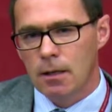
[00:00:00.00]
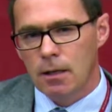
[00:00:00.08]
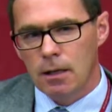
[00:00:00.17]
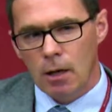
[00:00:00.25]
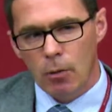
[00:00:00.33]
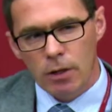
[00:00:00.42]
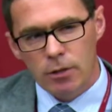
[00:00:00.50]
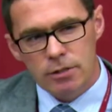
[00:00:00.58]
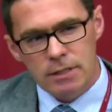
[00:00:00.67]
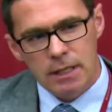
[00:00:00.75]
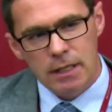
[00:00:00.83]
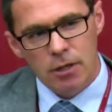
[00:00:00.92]
Now, what you
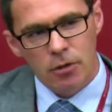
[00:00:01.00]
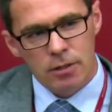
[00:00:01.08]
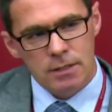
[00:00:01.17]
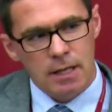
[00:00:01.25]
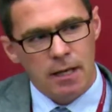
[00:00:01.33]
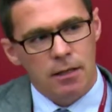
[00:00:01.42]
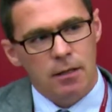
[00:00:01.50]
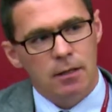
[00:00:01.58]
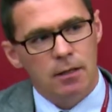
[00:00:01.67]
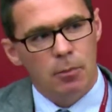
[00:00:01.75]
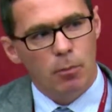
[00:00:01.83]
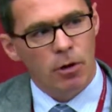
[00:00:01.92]
see here is that
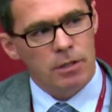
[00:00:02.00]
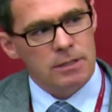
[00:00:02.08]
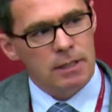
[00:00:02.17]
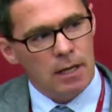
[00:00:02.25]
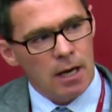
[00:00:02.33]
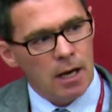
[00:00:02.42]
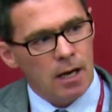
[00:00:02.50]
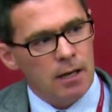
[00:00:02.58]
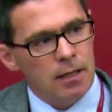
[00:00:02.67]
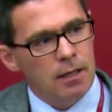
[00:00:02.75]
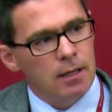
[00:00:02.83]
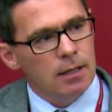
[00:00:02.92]
the personal
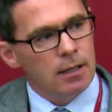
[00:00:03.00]
I,